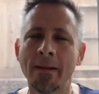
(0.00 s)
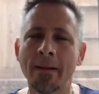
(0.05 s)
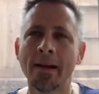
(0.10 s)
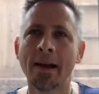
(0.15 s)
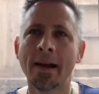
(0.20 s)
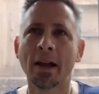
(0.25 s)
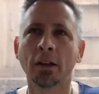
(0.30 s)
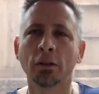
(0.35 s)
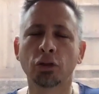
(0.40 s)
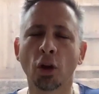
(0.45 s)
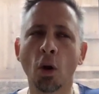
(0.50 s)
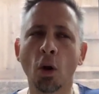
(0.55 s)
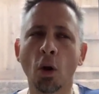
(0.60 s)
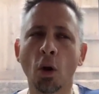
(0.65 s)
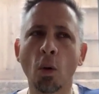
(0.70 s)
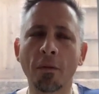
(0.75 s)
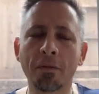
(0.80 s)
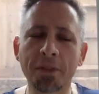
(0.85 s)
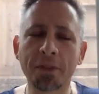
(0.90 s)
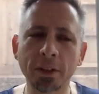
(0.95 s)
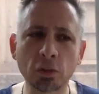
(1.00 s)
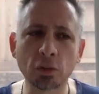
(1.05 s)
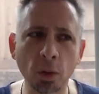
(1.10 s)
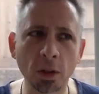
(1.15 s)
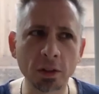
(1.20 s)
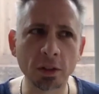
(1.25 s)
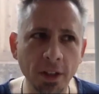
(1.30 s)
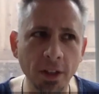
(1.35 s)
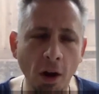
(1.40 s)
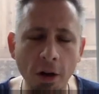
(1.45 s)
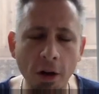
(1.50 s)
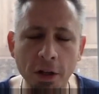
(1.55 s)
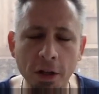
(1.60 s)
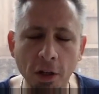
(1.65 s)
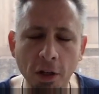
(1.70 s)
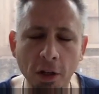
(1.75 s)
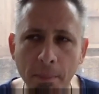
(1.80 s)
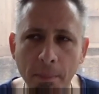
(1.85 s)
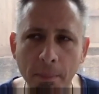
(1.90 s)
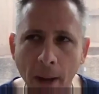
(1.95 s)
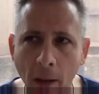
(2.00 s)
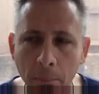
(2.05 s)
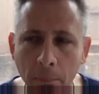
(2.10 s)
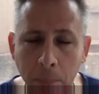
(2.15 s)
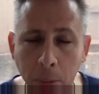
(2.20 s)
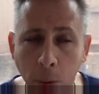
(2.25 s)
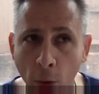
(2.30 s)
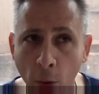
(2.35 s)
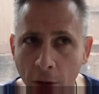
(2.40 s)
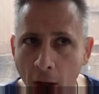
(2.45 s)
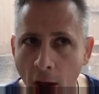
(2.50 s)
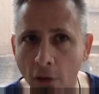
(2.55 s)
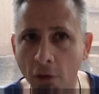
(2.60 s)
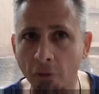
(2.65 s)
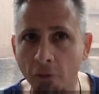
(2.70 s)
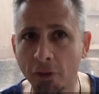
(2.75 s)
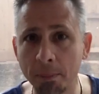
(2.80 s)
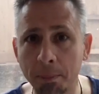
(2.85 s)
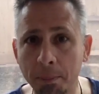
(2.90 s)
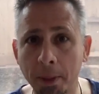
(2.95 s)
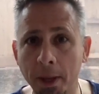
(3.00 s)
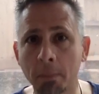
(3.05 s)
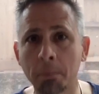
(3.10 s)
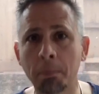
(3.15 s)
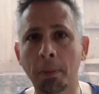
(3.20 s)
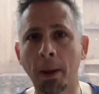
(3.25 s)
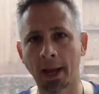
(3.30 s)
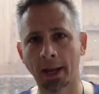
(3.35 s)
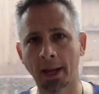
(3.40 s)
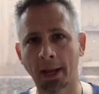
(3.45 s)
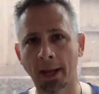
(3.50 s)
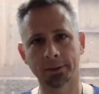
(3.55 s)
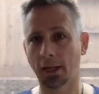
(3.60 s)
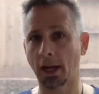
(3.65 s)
So if this was an article about pornography being banned,